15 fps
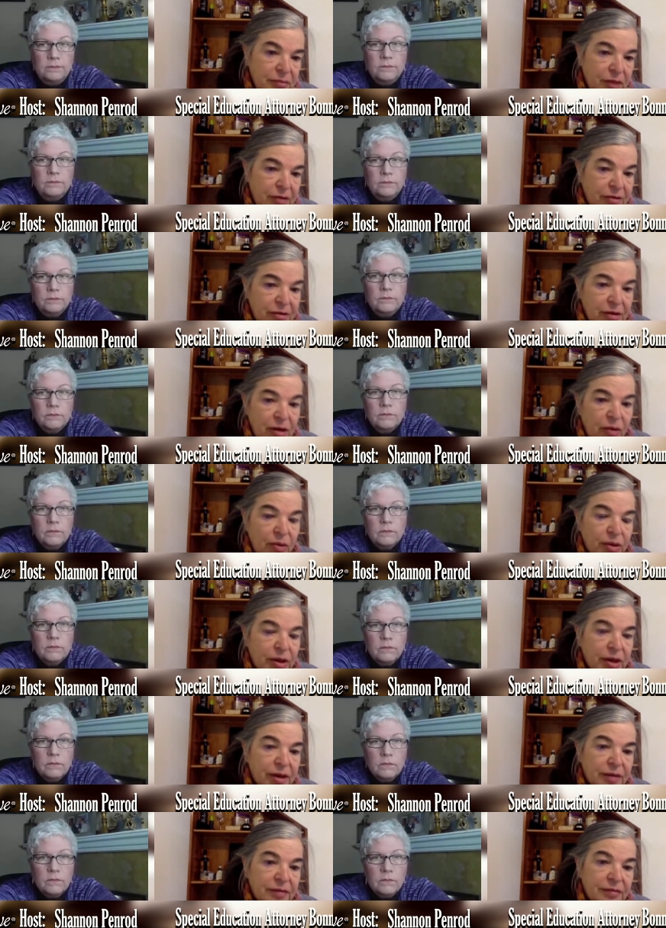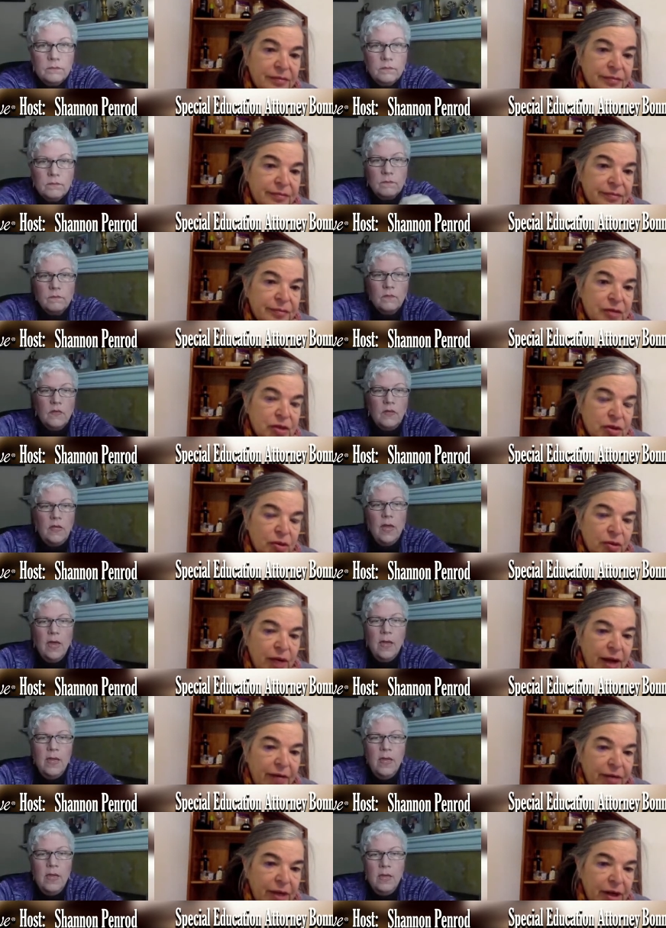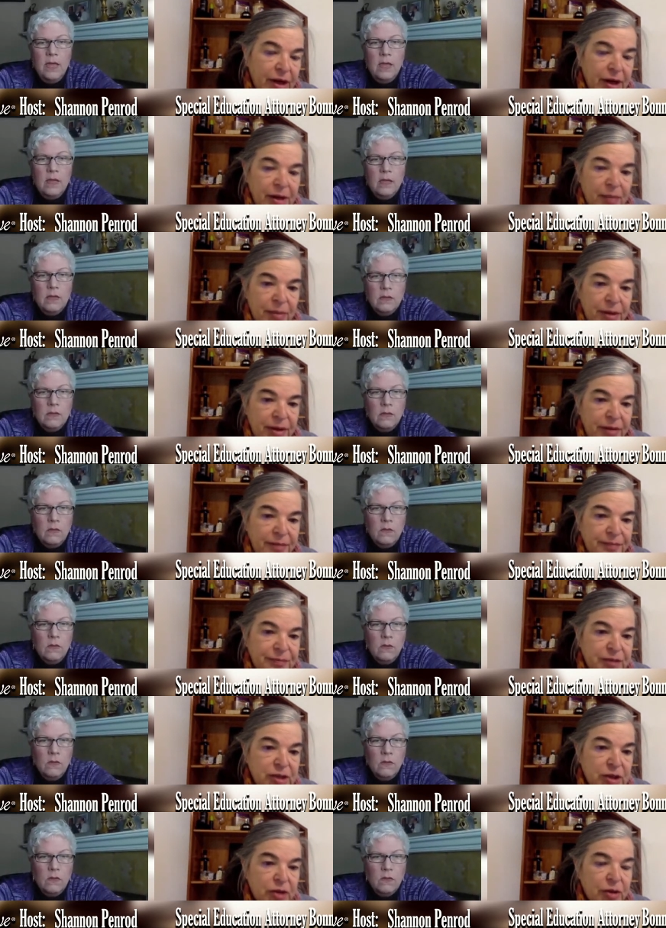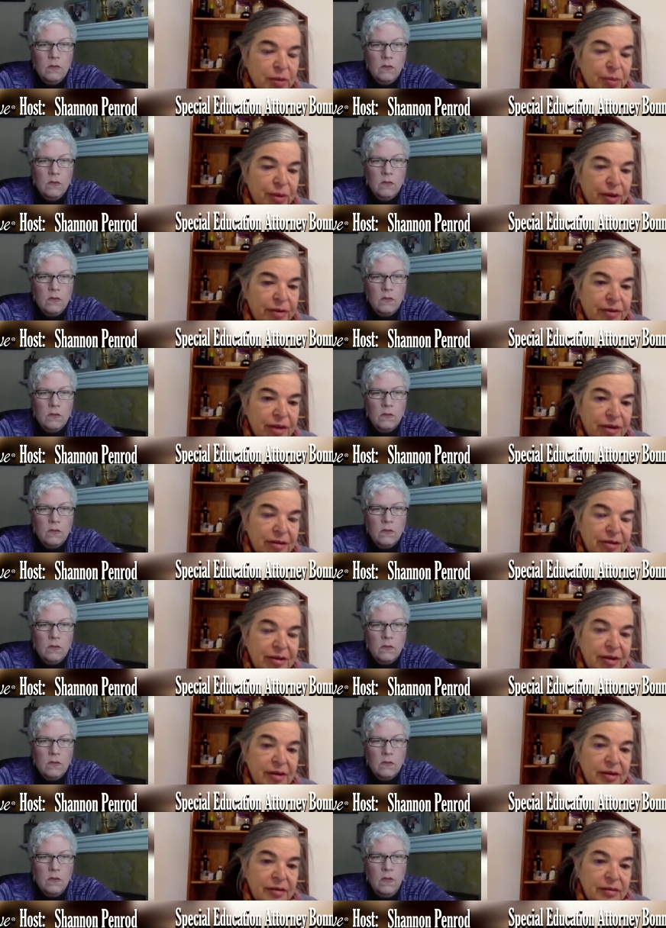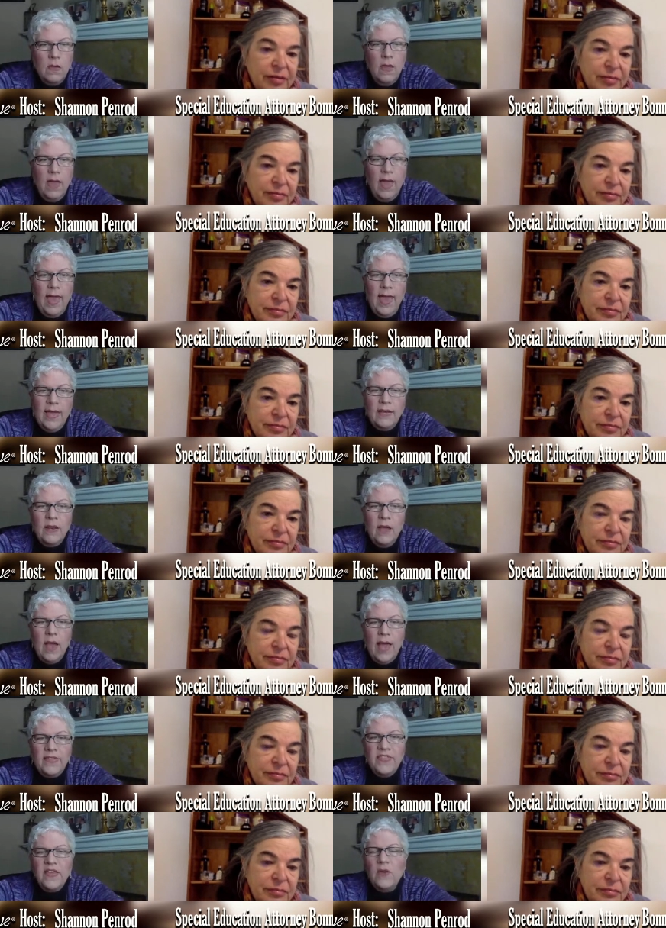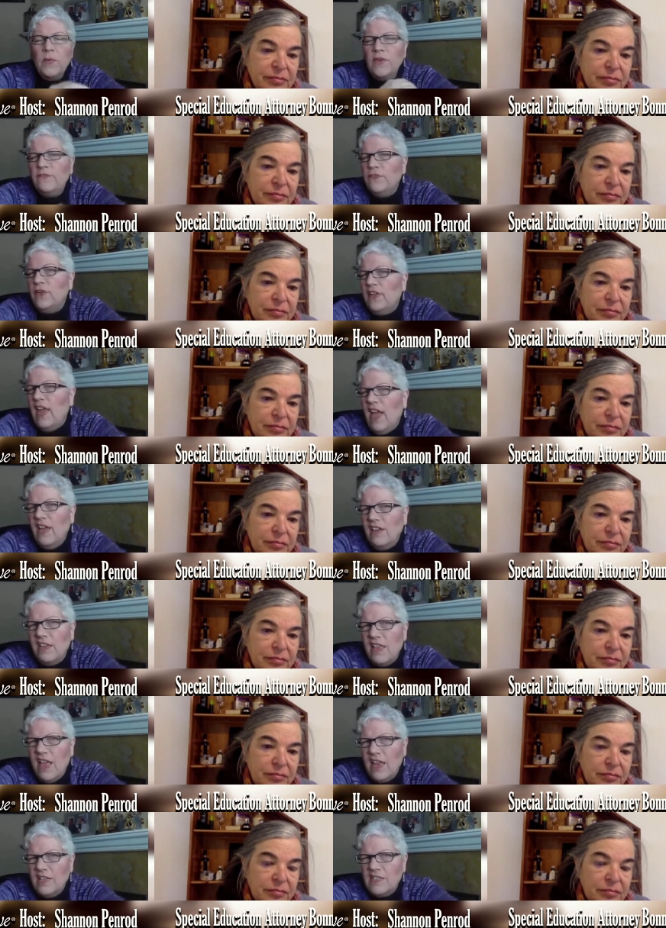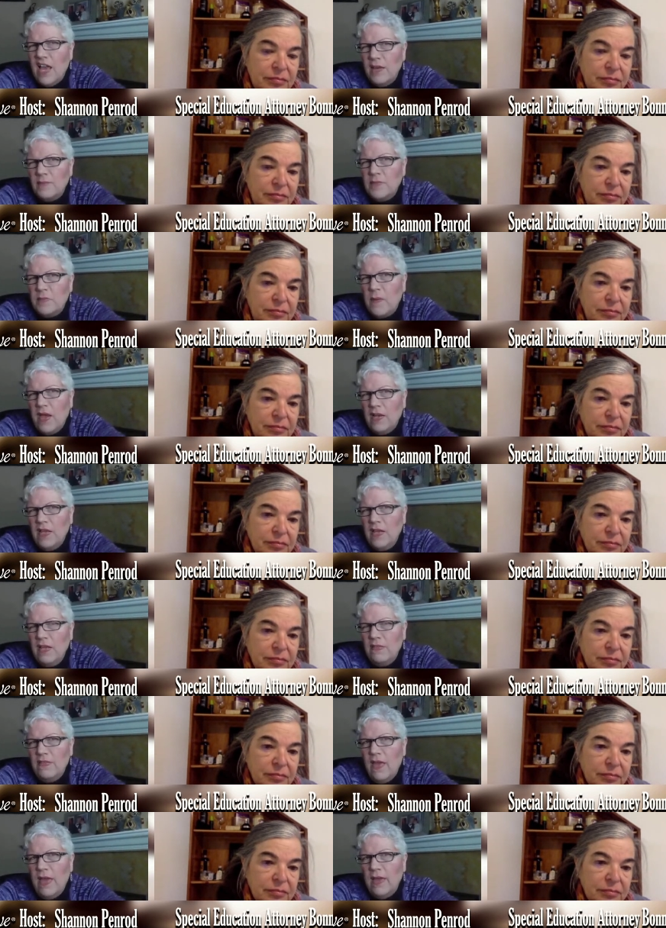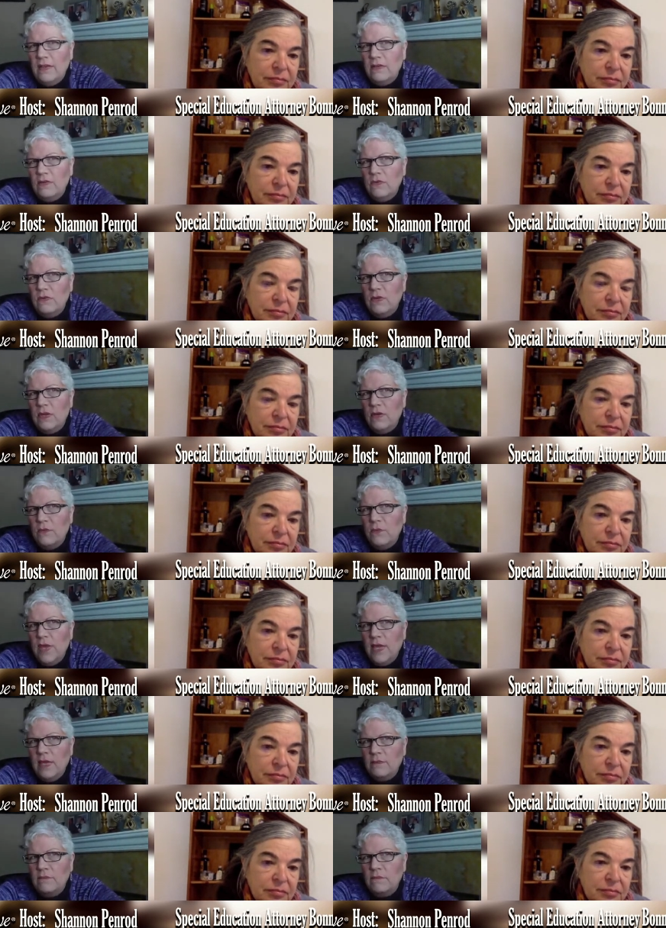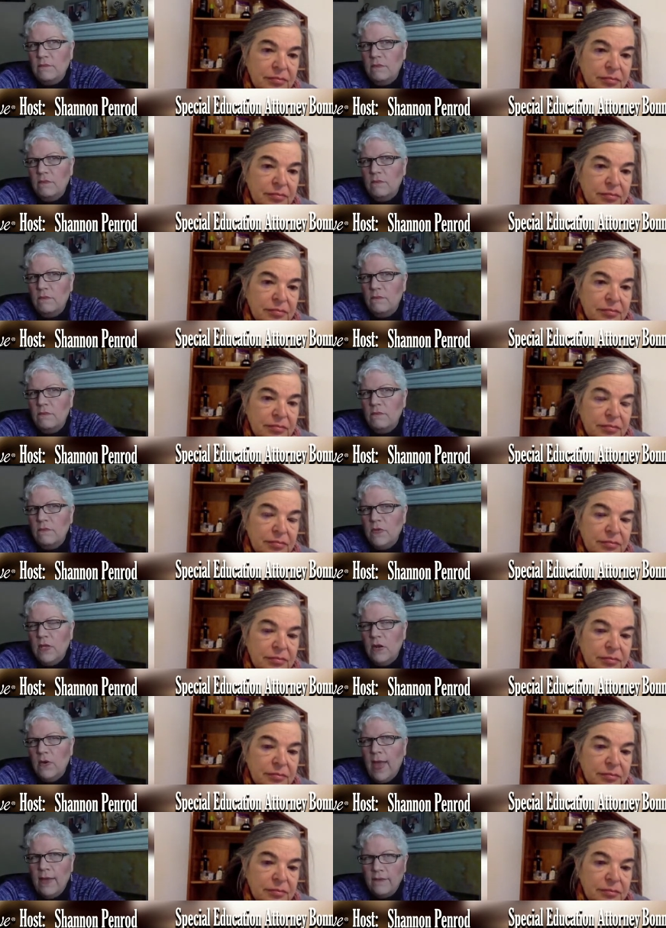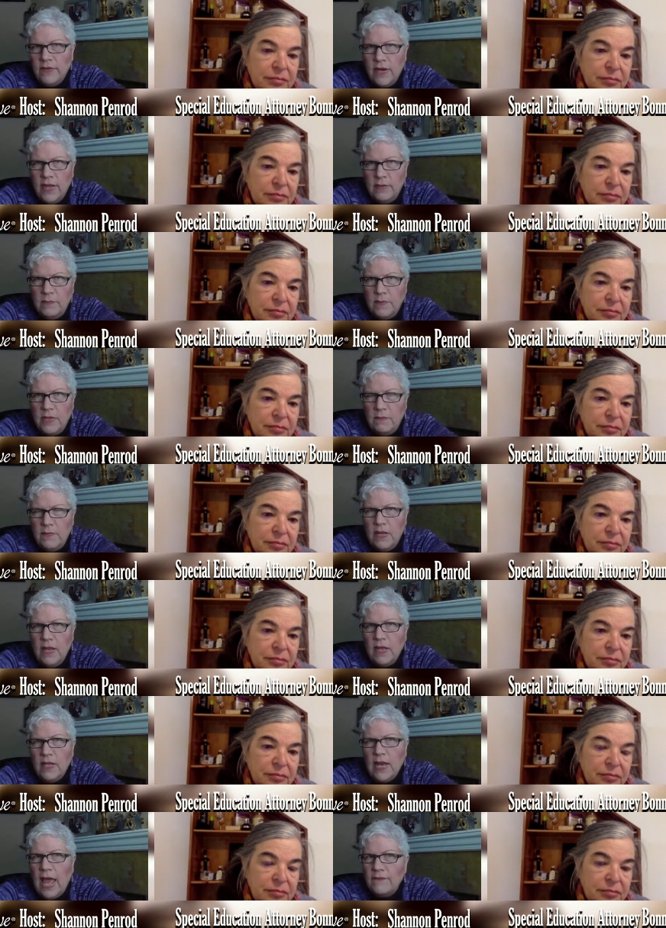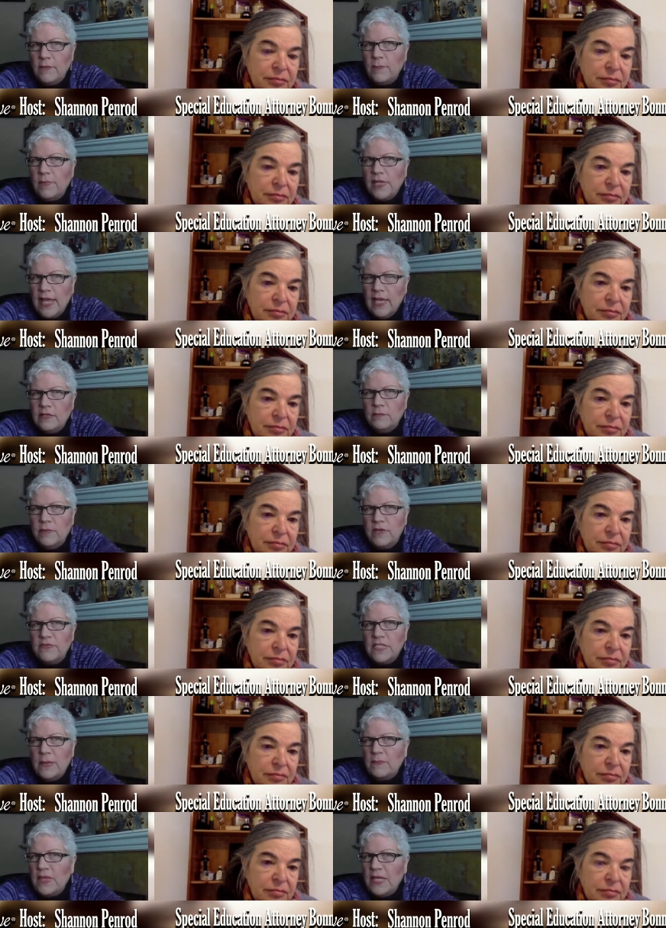Speaker 1: because it's not working so have yeah. that idea start the process and i think we
Speaker 2: forget a lot of times bonnie mm-hmm. that we can you know have an iep meeting and have a plan but if